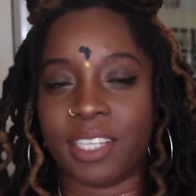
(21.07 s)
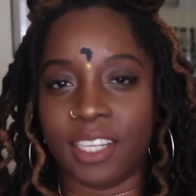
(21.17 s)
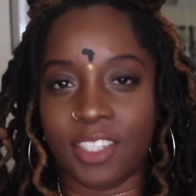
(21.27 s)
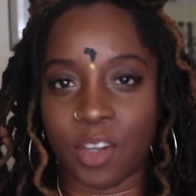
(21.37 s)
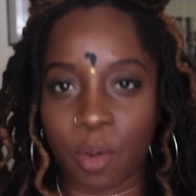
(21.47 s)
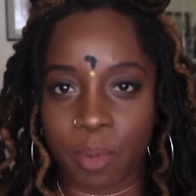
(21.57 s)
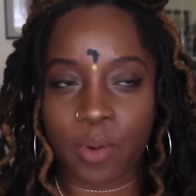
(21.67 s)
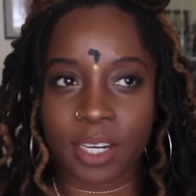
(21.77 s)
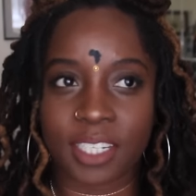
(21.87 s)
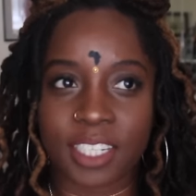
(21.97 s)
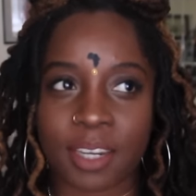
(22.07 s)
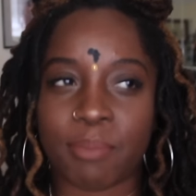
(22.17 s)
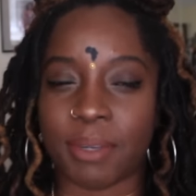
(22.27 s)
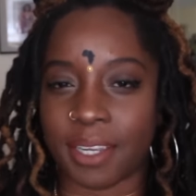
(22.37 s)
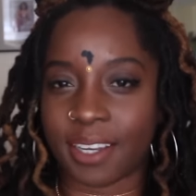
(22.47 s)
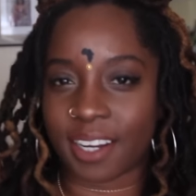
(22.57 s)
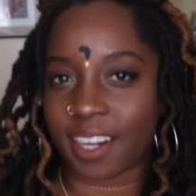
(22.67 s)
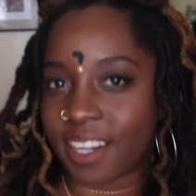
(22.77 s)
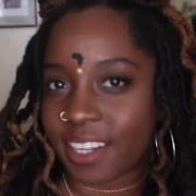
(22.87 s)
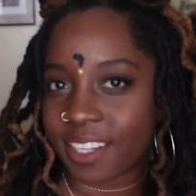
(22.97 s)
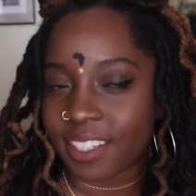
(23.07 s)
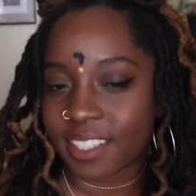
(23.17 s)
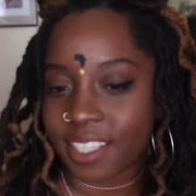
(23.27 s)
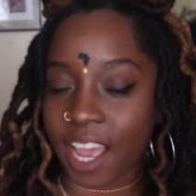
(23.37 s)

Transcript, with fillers: a dope question because